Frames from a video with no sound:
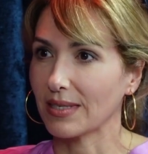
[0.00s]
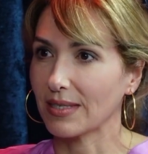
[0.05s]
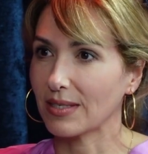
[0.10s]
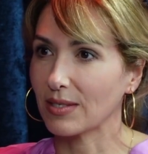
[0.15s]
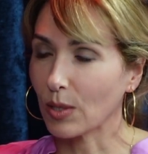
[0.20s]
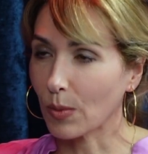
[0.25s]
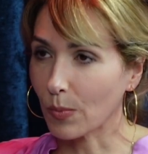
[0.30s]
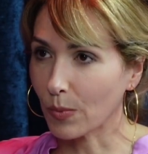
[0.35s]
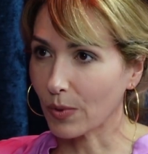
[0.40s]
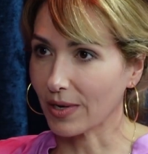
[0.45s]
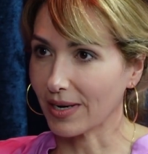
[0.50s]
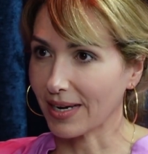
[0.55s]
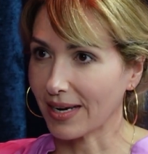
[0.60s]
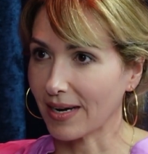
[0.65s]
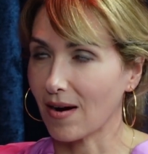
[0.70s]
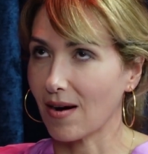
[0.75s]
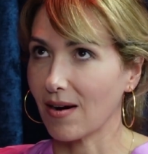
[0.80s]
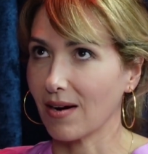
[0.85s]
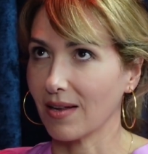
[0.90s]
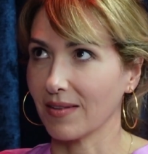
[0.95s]
someone in
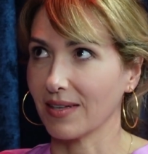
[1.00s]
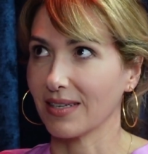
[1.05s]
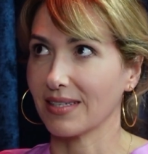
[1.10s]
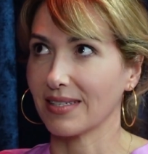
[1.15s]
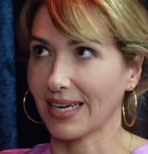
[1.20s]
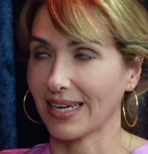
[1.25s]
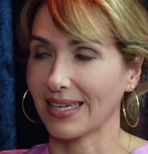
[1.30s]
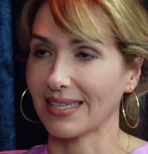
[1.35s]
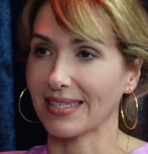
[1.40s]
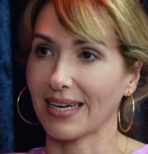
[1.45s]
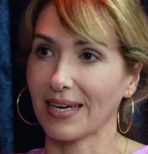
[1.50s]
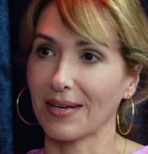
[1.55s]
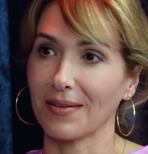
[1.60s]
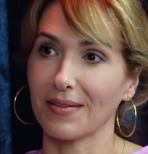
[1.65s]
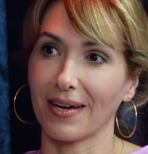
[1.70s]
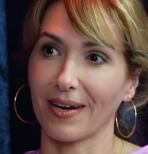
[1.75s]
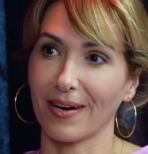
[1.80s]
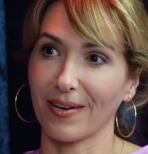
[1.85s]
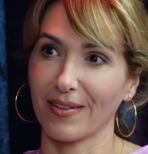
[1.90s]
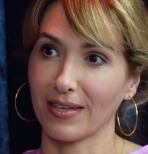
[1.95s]
Ireland that stands out
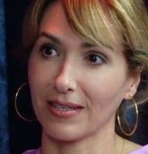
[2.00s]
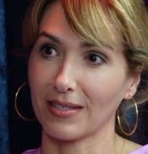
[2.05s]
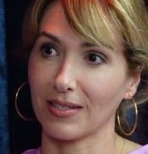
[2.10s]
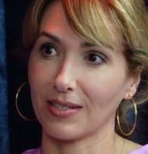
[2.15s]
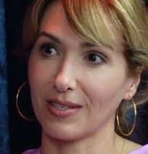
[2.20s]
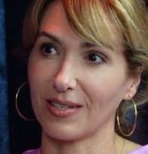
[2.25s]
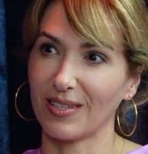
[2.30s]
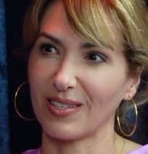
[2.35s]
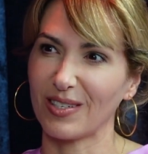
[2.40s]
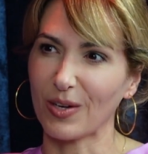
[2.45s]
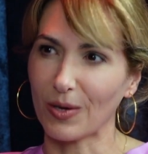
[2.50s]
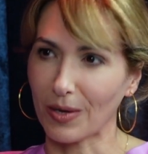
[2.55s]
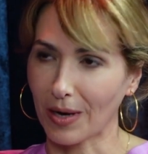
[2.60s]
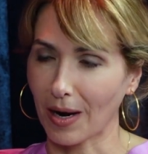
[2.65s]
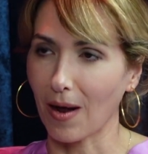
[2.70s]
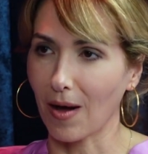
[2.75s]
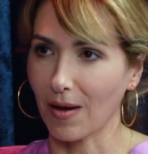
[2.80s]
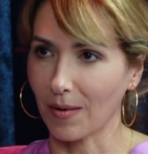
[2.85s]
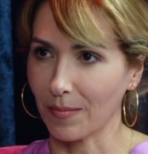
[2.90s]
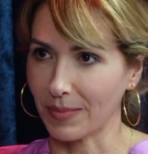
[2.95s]
there, that's done a
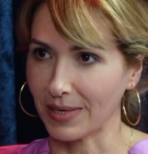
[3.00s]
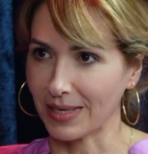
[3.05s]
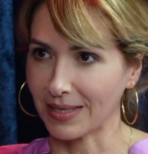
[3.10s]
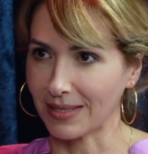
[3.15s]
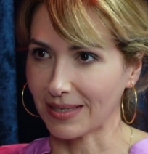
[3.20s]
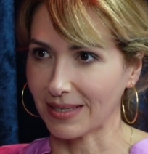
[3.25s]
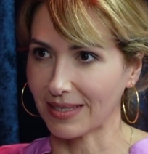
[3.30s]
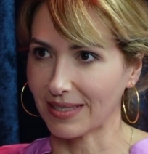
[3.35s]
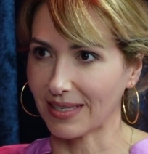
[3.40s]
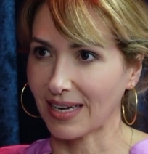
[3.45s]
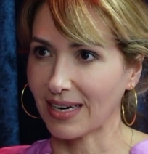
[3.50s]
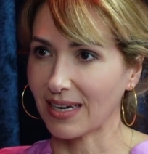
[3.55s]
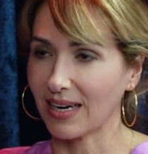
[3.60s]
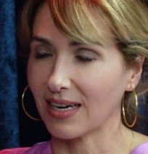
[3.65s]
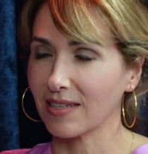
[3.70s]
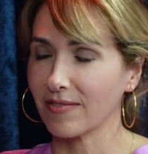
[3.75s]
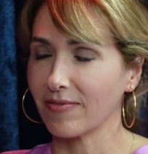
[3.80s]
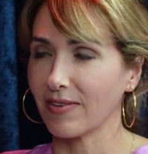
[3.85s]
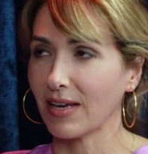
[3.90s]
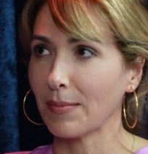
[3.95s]
lot in business. And
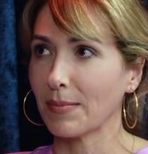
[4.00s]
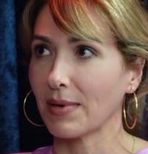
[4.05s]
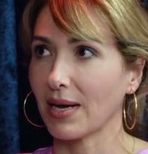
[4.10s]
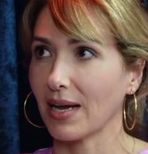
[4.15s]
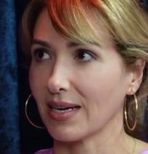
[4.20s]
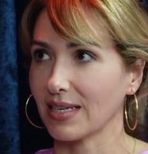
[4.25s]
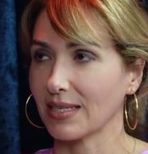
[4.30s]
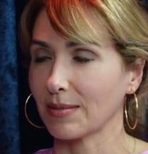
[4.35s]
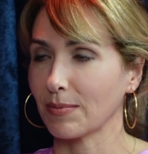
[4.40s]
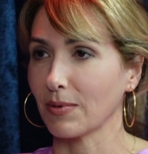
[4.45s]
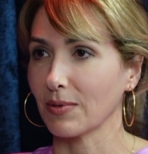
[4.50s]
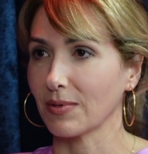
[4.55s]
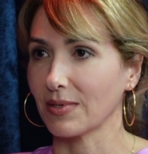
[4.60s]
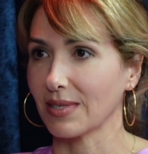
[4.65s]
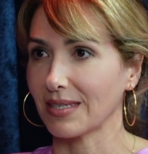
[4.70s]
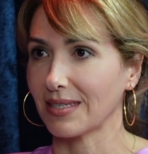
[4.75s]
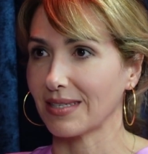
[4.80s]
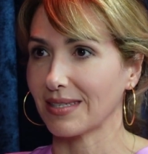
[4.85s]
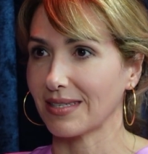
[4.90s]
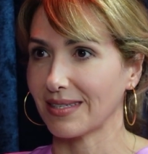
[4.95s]
as a female, I suppose
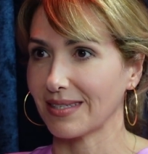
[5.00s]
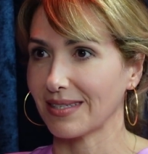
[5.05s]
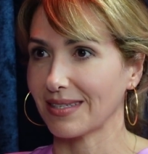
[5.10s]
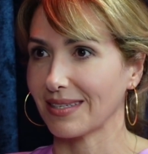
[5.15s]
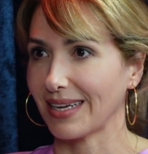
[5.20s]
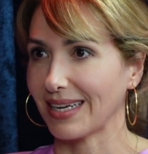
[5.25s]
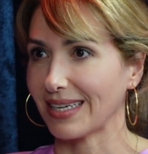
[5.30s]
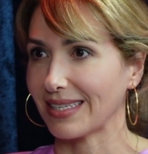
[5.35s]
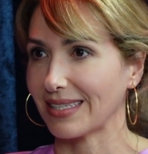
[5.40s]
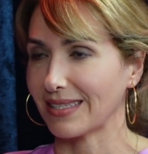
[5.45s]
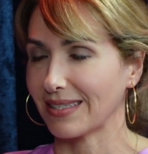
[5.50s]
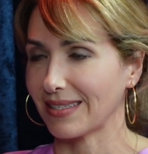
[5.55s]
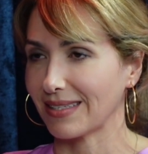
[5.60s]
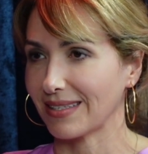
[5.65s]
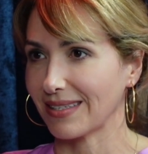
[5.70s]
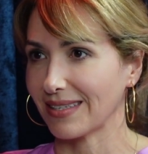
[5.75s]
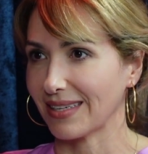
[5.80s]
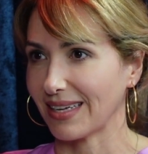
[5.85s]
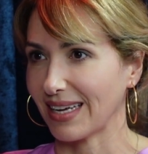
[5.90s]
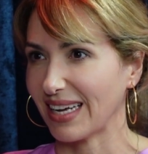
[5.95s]

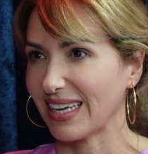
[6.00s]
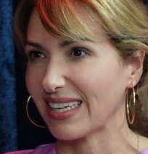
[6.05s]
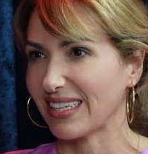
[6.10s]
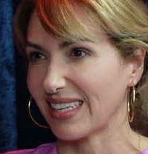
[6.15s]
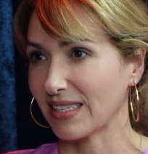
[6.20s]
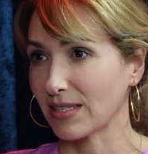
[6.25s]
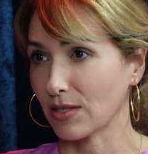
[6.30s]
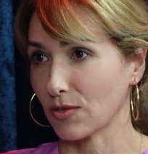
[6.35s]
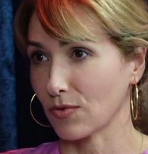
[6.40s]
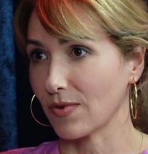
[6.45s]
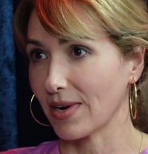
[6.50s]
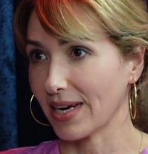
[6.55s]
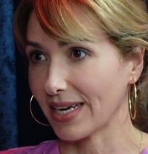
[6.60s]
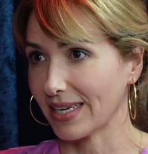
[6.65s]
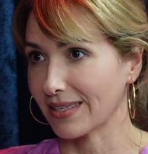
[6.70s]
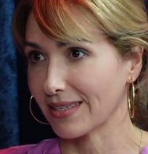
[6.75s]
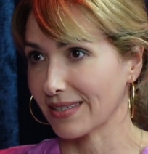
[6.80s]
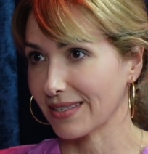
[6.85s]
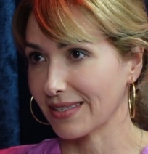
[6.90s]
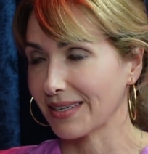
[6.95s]
it's
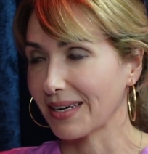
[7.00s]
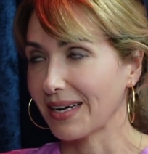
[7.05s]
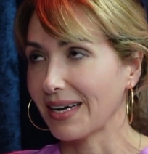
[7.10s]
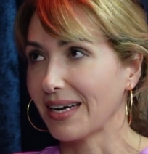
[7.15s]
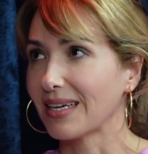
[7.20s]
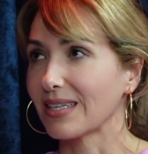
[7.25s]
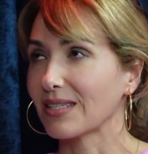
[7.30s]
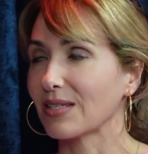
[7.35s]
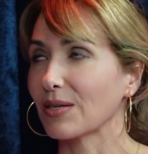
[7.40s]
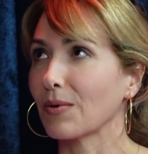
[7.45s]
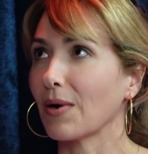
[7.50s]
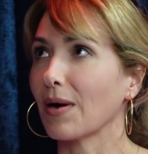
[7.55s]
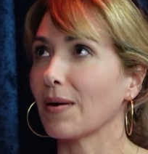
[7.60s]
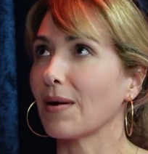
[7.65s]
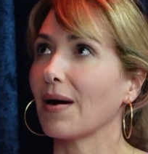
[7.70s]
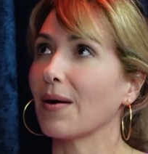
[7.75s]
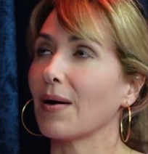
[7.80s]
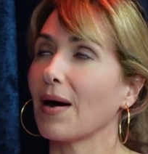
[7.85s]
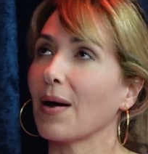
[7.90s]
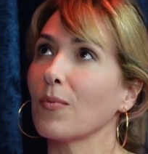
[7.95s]
great. So
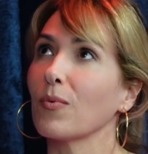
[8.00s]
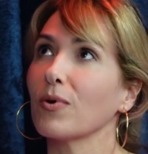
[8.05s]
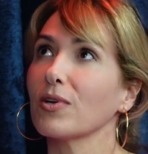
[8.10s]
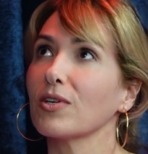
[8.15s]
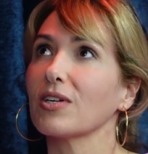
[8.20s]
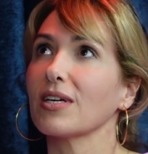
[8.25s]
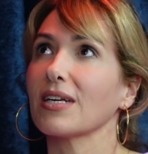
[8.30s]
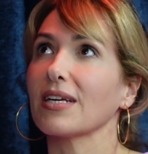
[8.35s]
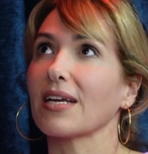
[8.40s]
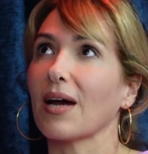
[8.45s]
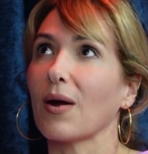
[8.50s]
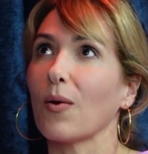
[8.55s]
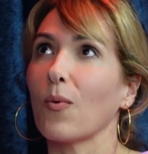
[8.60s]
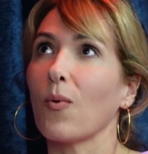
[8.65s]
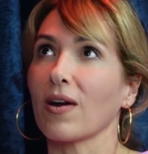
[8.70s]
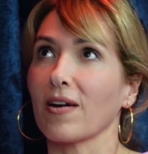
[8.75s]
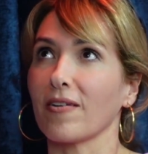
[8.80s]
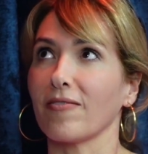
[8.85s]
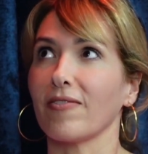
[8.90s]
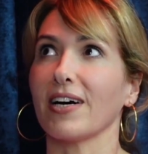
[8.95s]
I'm wondering
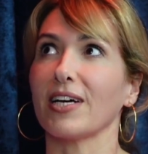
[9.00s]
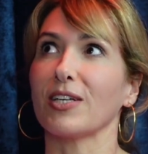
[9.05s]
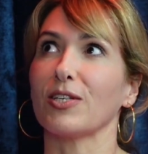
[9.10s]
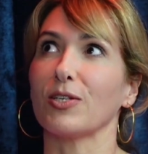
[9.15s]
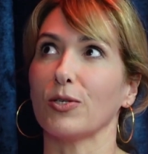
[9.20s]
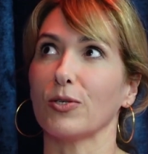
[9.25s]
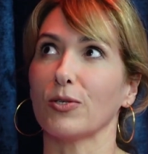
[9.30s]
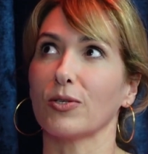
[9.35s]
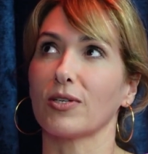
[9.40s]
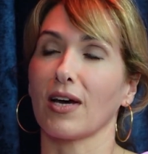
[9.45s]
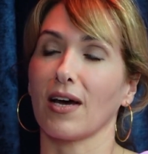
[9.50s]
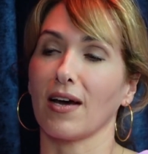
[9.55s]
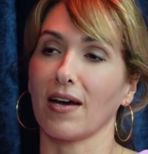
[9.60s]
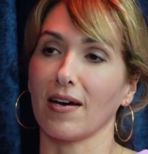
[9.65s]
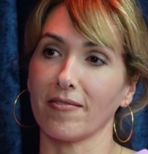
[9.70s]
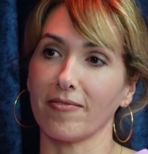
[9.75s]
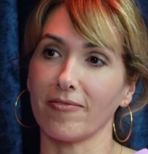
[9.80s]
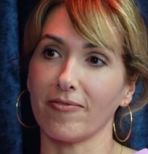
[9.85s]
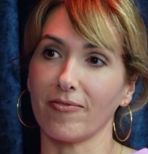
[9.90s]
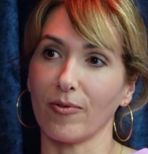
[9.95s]
what advice you'd
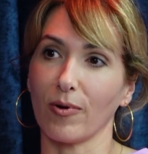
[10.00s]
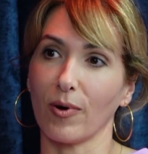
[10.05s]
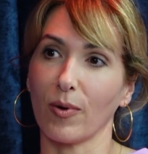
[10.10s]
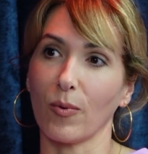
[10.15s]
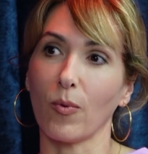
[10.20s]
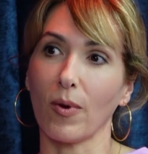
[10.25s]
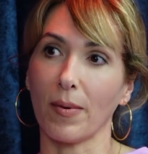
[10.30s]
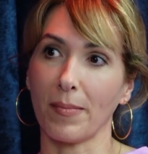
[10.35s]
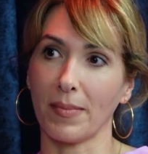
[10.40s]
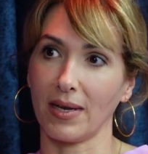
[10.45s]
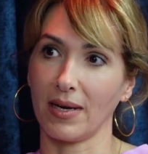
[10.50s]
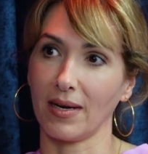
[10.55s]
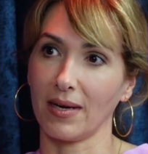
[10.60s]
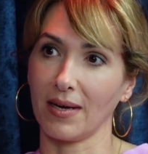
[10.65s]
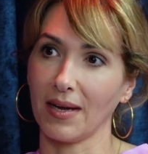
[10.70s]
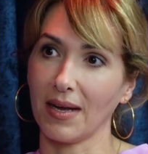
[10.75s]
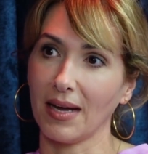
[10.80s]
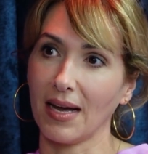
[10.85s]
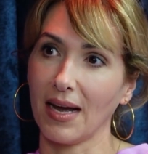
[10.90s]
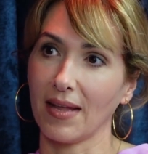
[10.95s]
have for
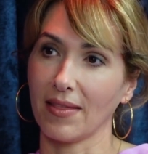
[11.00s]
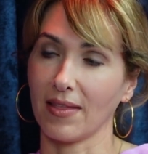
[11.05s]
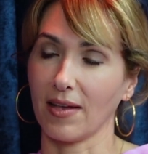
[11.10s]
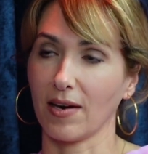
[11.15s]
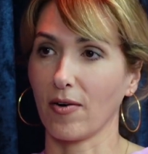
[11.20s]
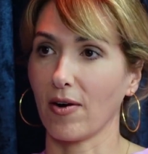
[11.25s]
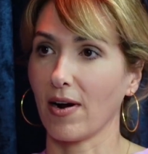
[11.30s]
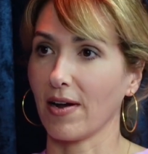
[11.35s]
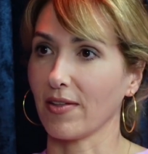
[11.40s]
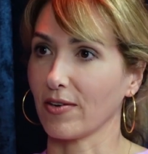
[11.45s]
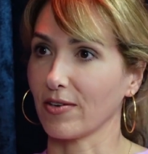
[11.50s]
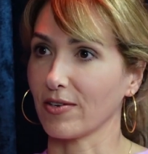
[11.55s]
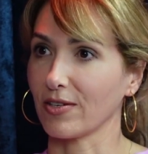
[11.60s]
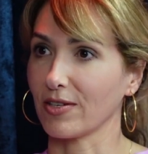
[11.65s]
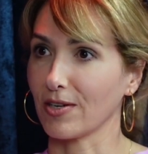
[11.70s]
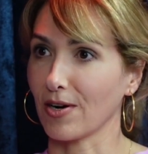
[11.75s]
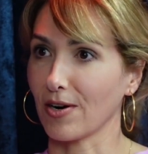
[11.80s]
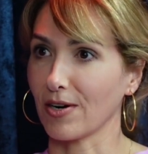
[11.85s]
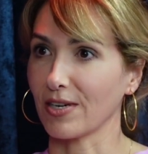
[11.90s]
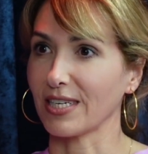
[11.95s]
women that are either
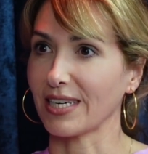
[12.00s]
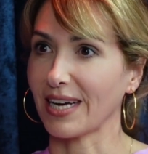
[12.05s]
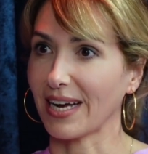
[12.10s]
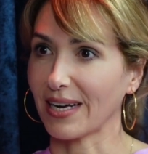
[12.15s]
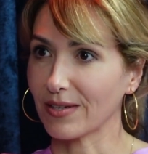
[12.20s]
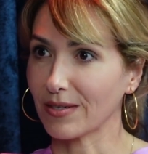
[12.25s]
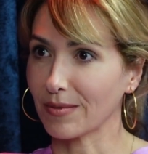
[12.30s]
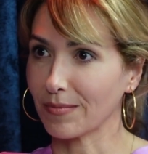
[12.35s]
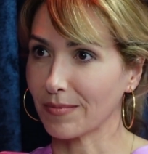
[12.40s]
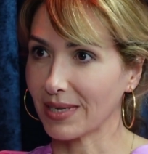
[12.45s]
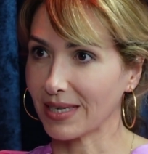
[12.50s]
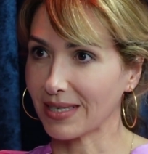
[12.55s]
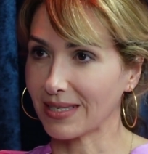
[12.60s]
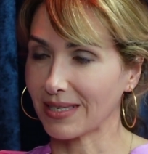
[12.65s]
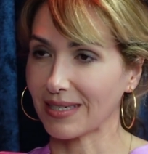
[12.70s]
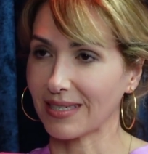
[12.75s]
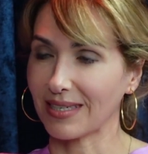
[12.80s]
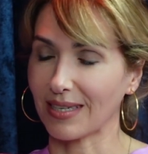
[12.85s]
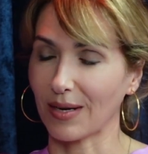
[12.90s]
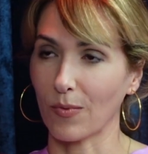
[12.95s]
starting out in
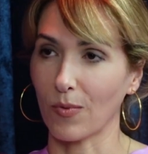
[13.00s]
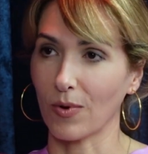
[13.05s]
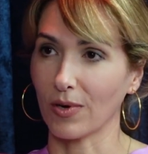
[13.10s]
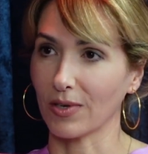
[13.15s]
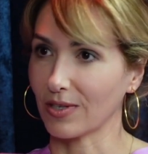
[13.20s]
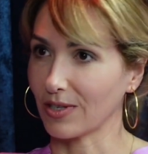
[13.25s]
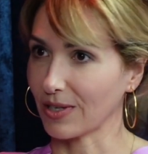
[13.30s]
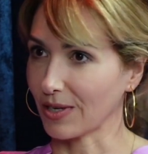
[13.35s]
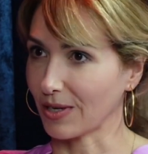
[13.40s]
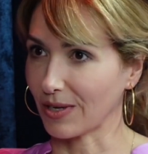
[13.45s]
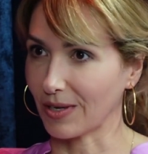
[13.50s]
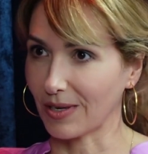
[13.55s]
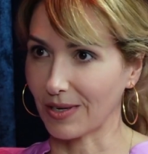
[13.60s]
business, that want to